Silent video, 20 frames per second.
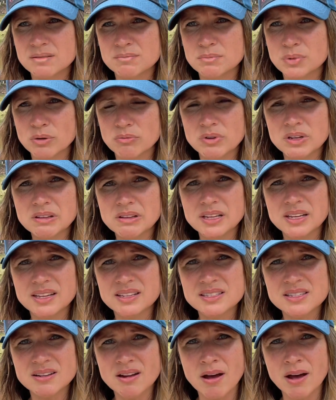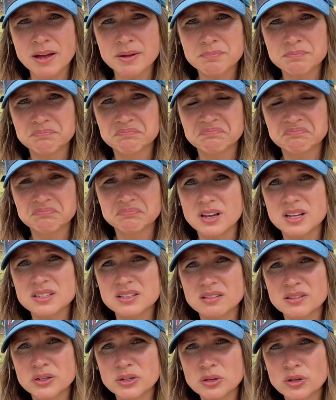but really it's not. It's a
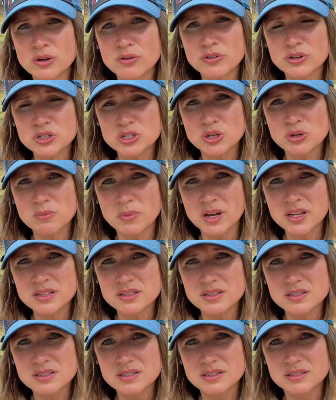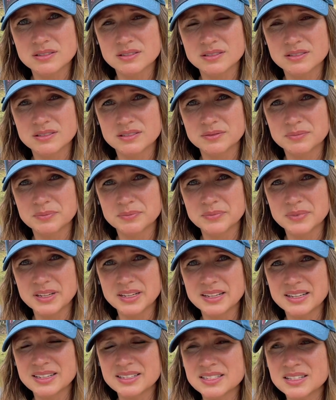little over two months.
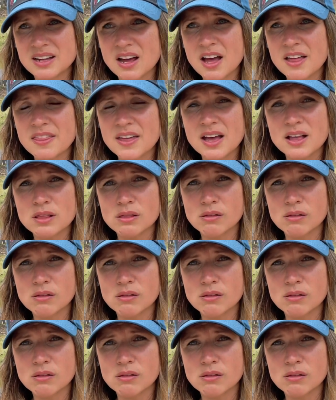It's not that